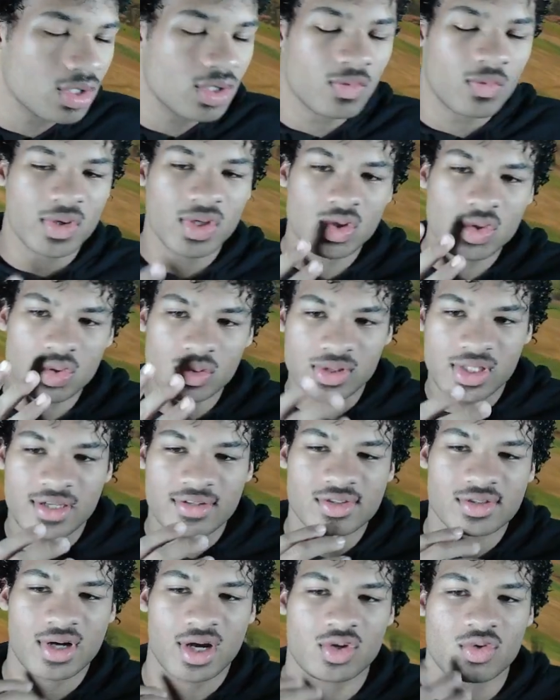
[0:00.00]
When you do
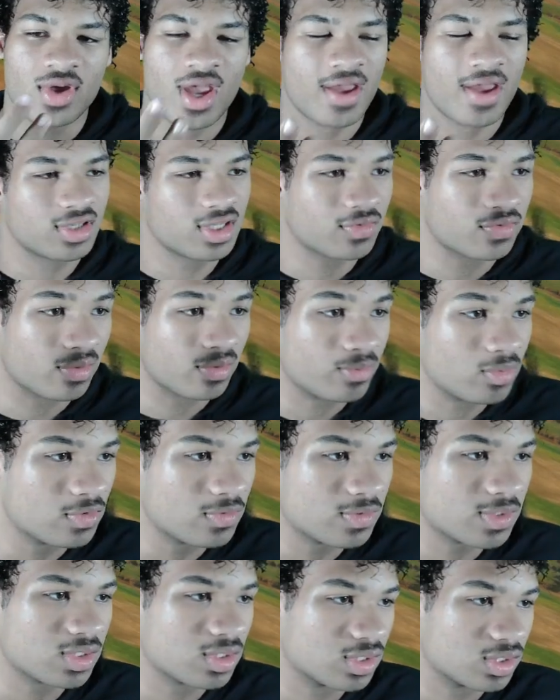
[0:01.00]
lift strike, you have different
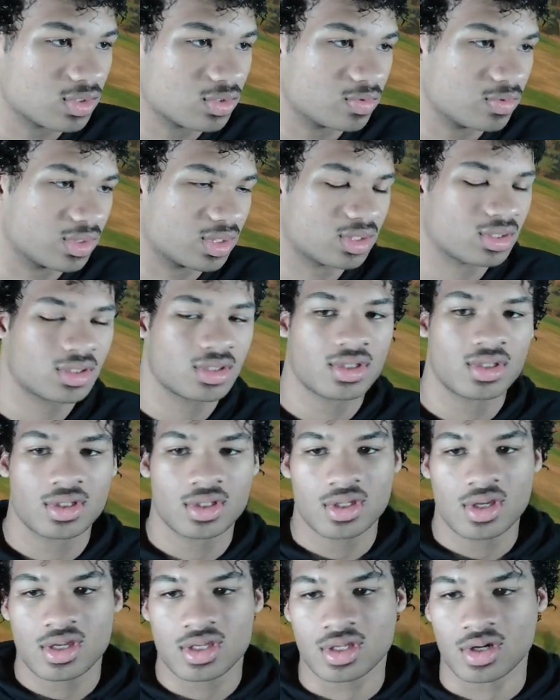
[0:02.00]
moves you can do with it.
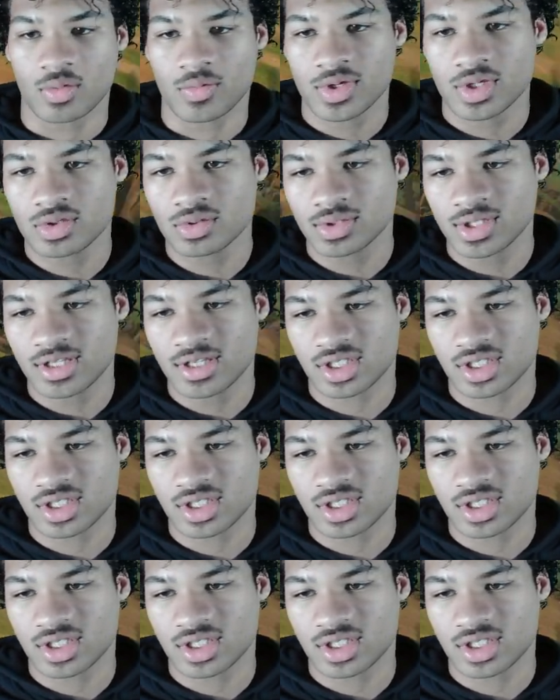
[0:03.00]
You know, when you do lift